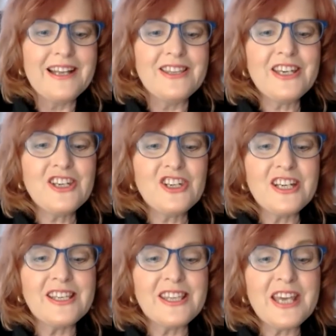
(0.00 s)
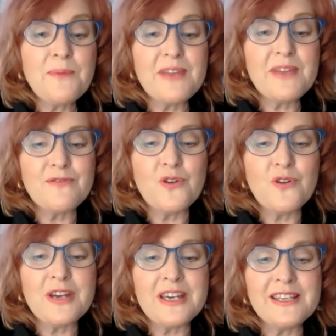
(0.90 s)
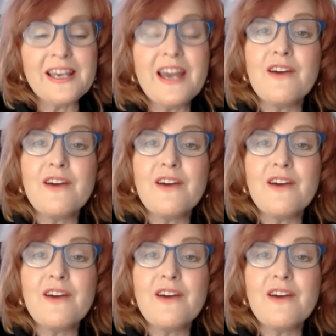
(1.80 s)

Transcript: This year's theme, therefore, is